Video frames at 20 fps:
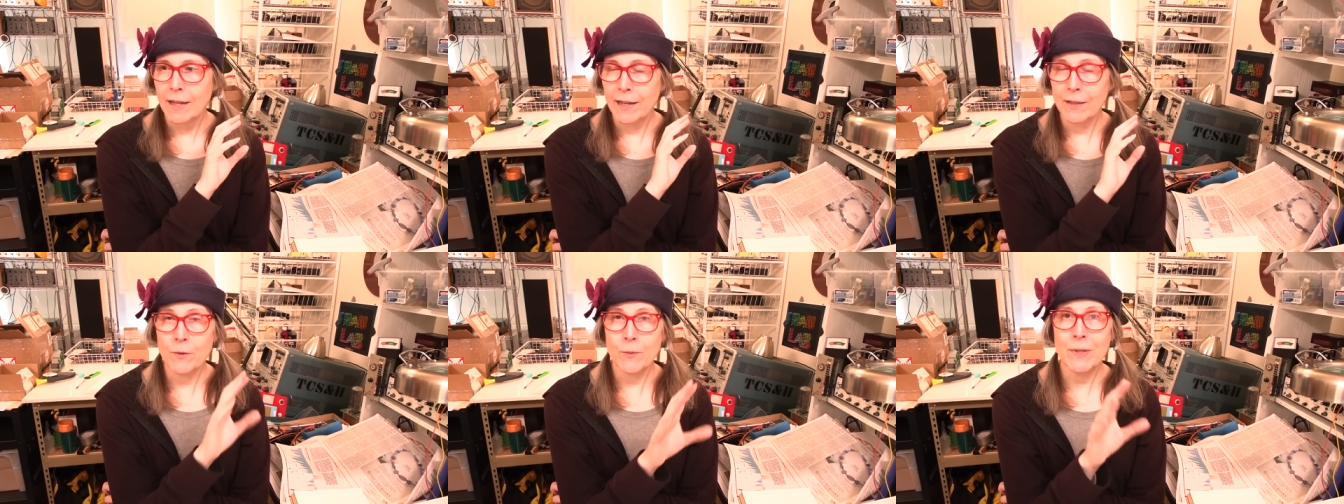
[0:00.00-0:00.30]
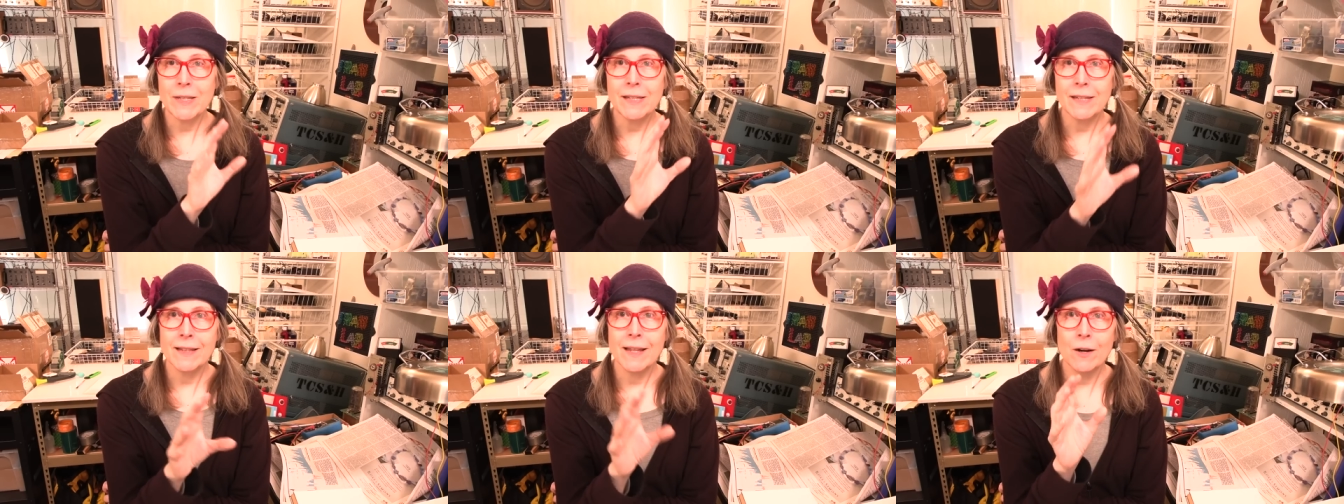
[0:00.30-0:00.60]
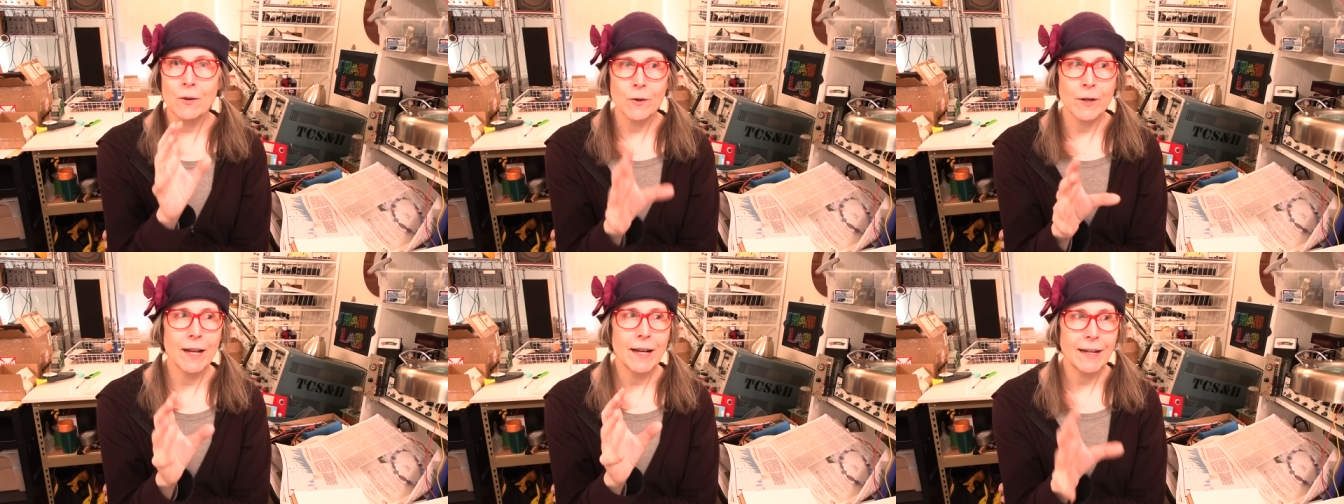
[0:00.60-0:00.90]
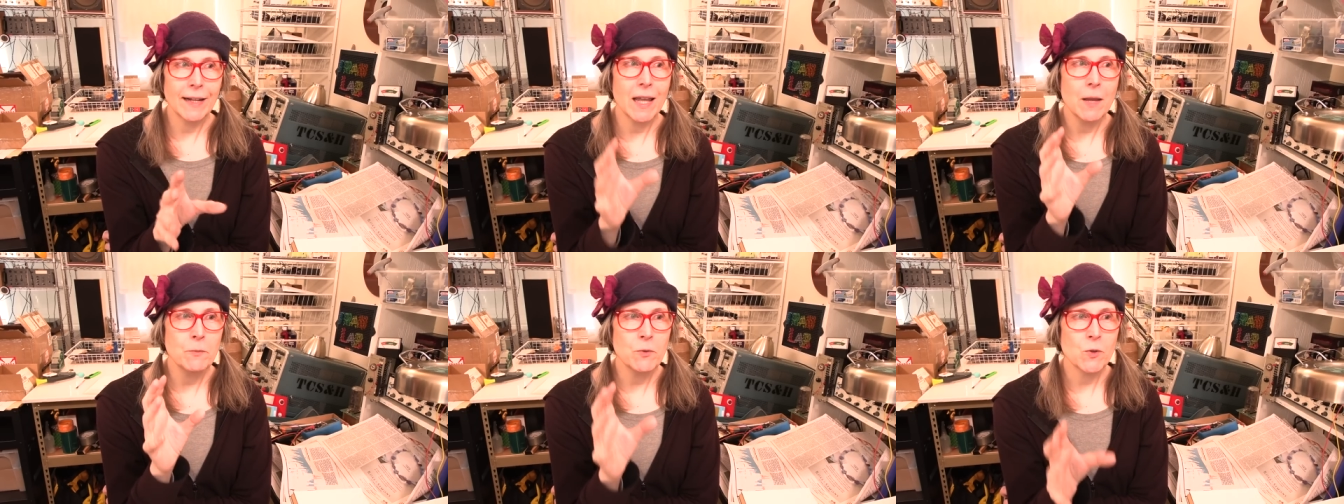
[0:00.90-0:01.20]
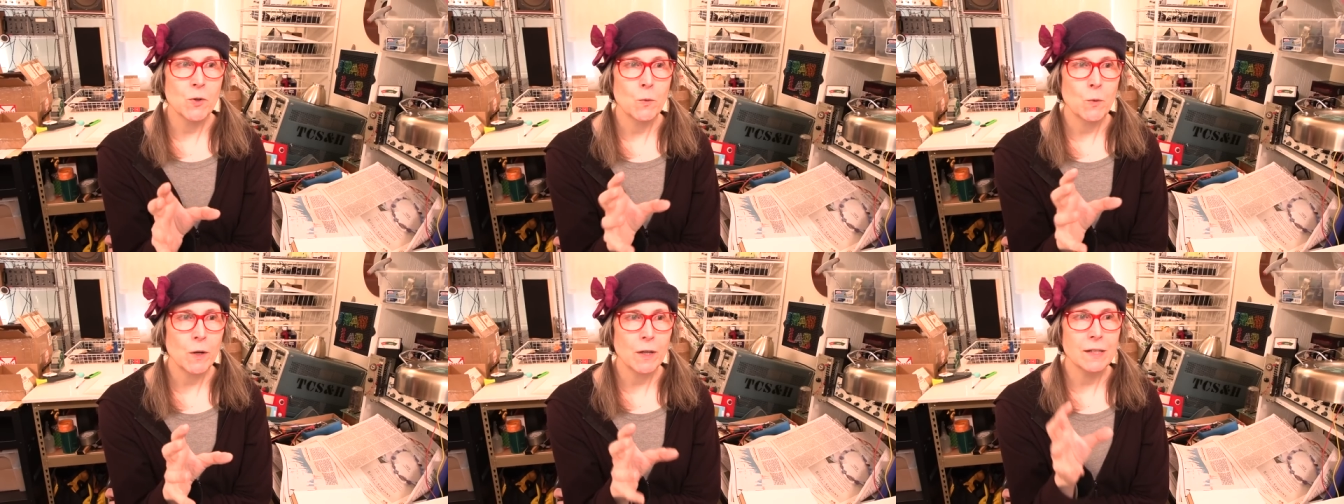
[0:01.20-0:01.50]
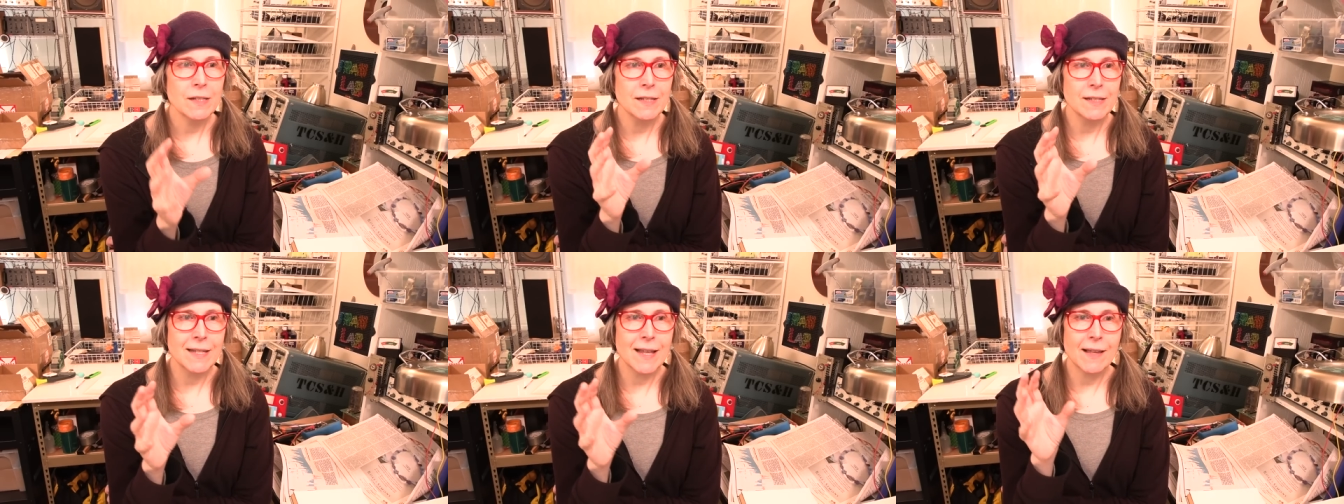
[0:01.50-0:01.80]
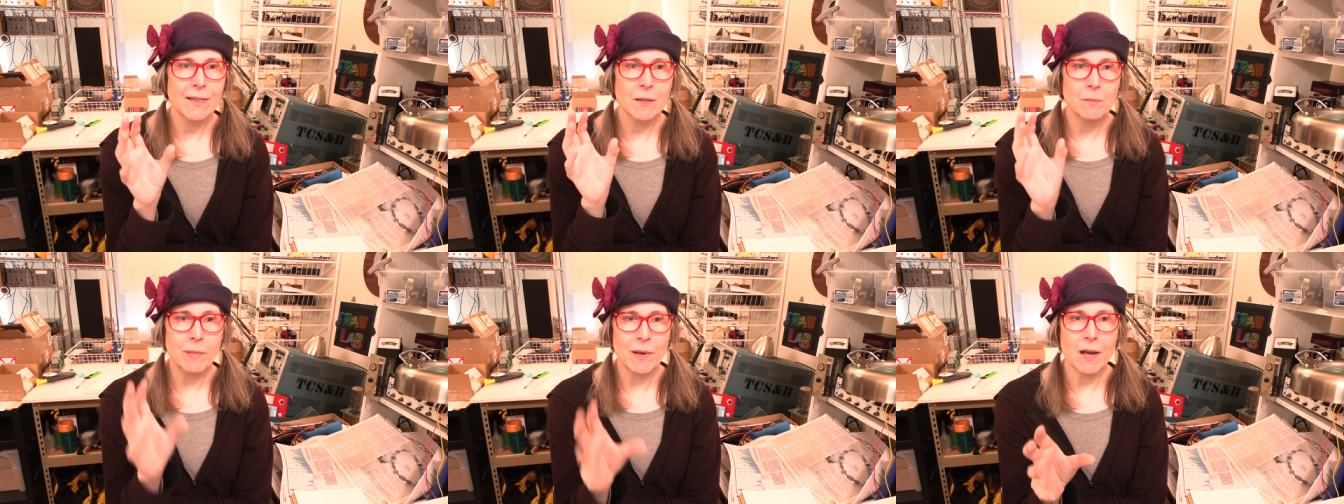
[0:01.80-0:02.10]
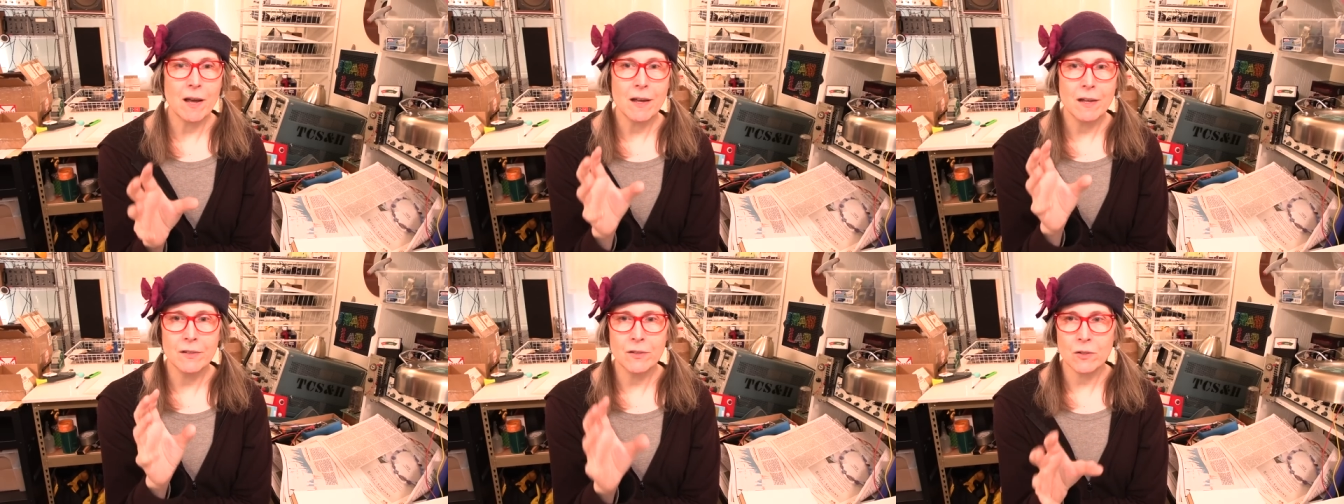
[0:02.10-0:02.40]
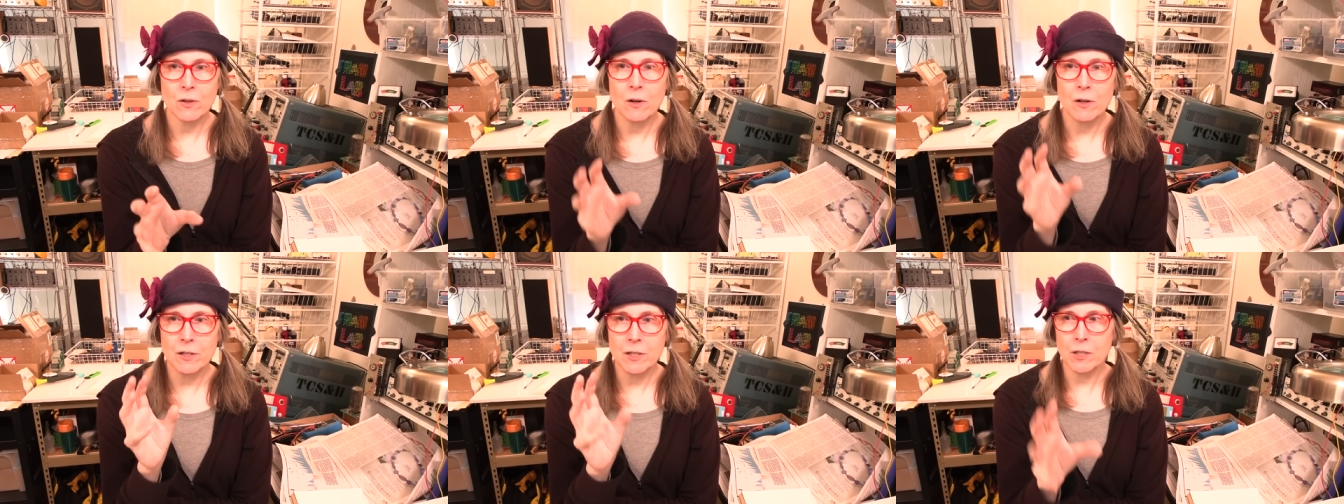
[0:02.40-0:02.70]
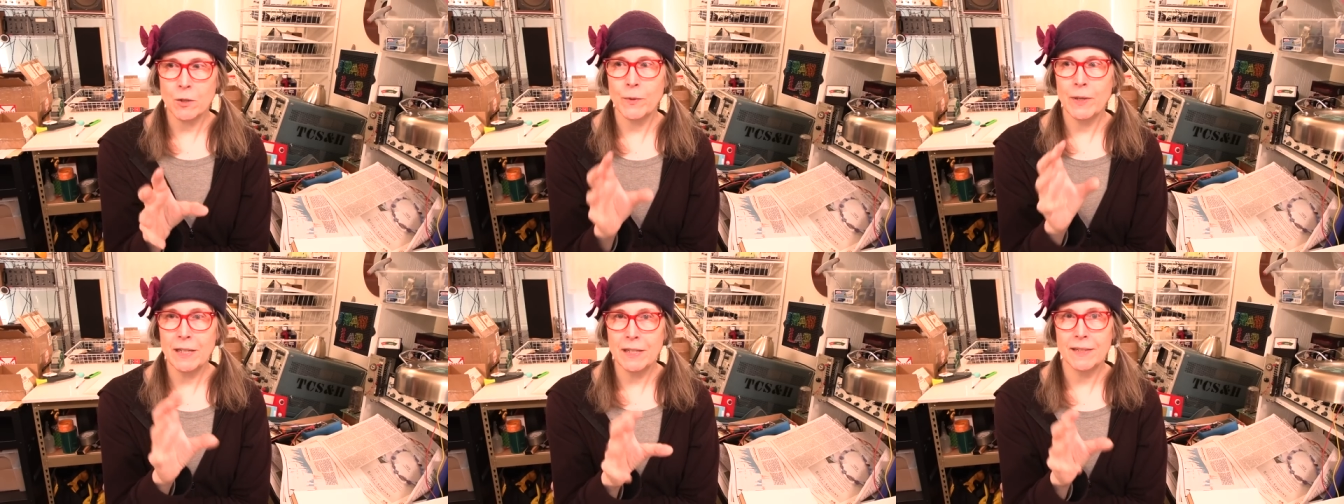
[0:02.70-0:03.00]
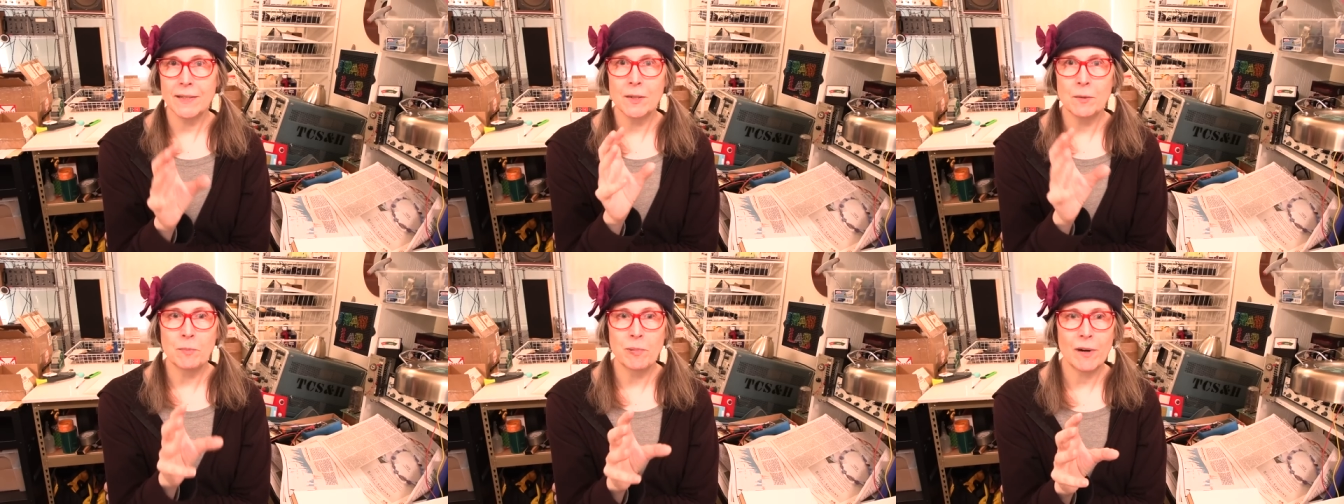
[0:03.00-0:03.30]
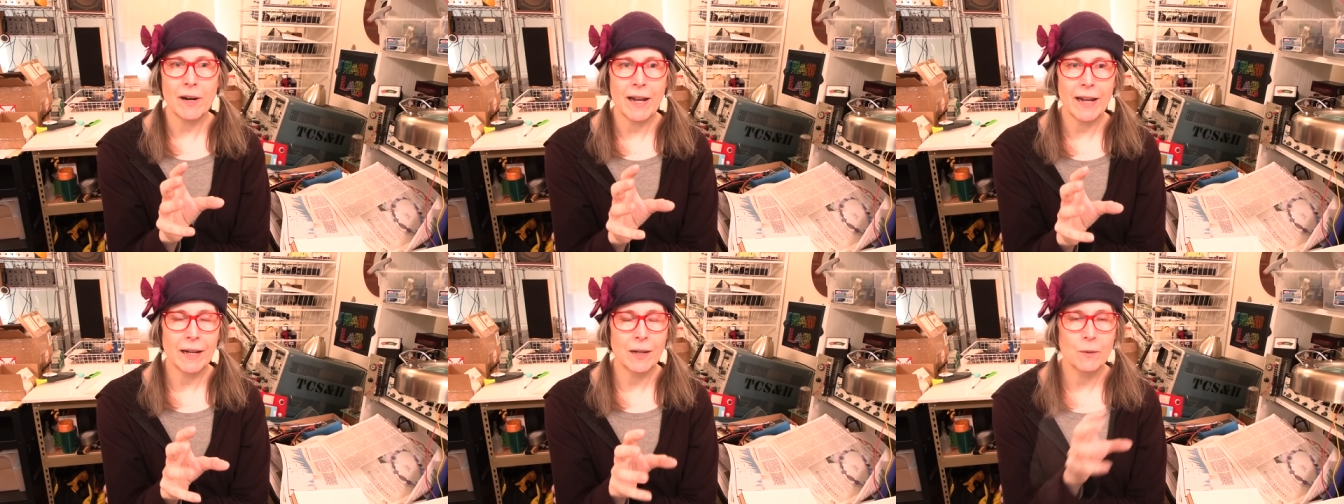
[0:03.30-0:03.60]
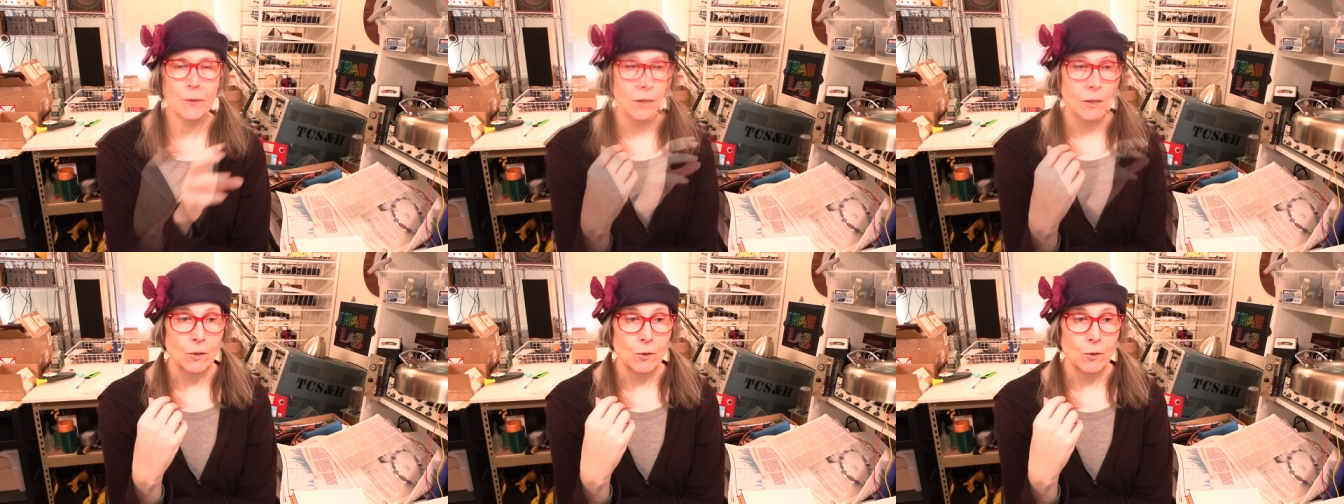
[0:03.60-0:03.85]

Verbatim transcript: and the reason that organic chemistry works is that the bonds are so easy to break,